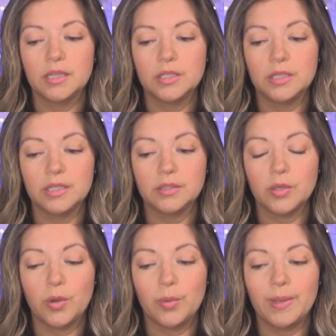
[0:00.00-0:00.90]
to his
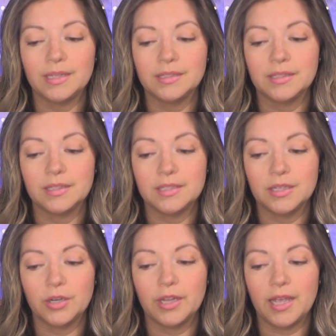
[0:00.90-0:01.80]
home as
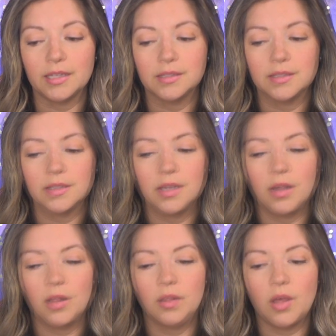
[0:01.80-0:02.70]
dinner guests,
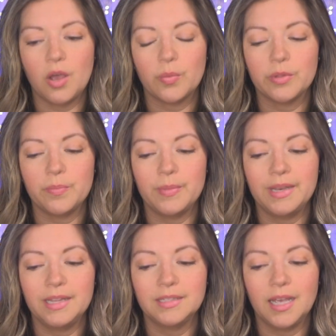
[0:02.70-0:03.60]
along with
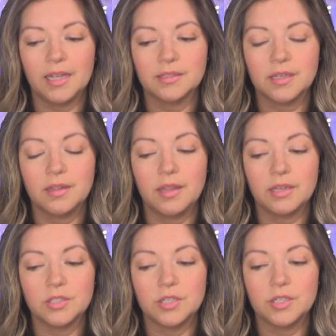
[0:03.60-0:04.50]
many tax
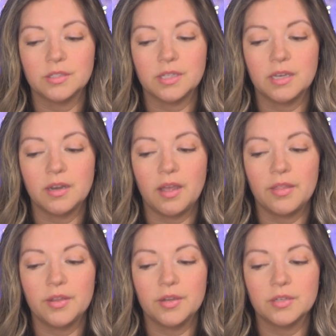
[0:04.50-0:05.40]
collectors and
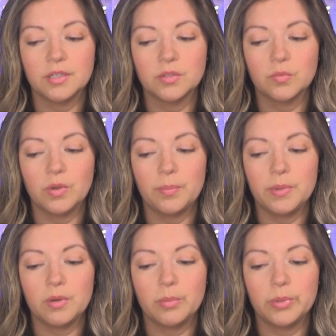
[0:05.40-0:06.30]
other
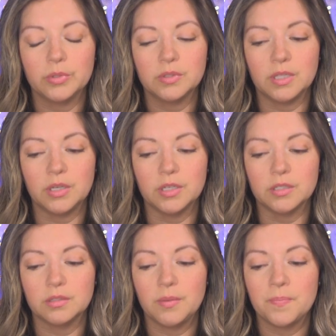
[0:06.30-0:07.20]
disreputable
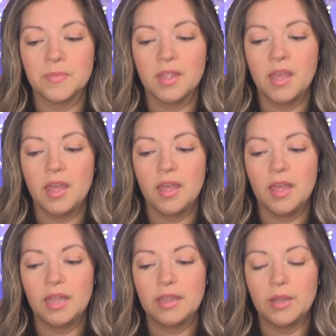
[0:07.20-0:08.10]
sinners.
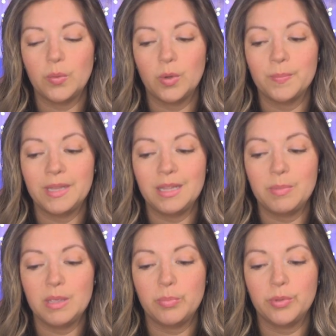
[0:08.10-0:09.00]
There were many
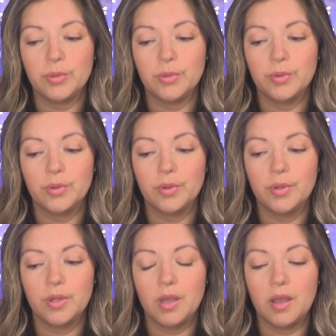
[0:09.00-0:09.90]
people
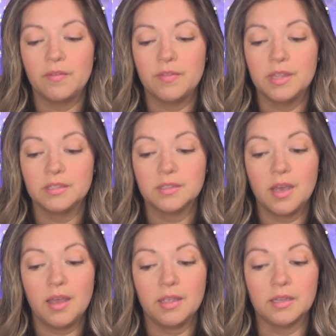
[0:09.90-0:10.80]
of this
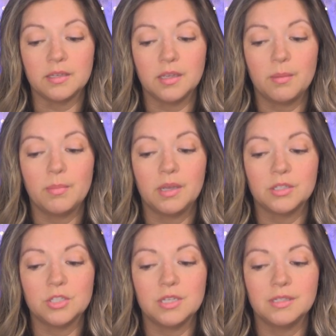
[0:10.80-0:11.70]
kind
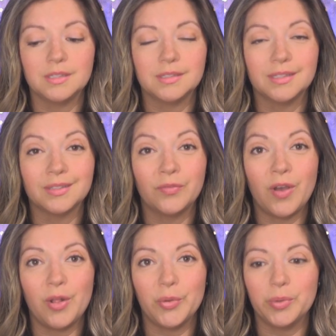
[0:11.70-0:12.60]
among Jesus'
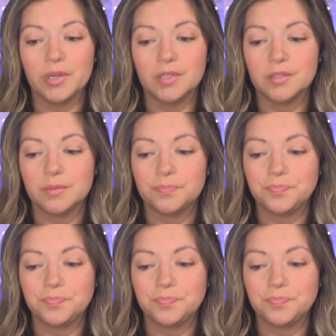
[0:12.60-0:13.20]
followers.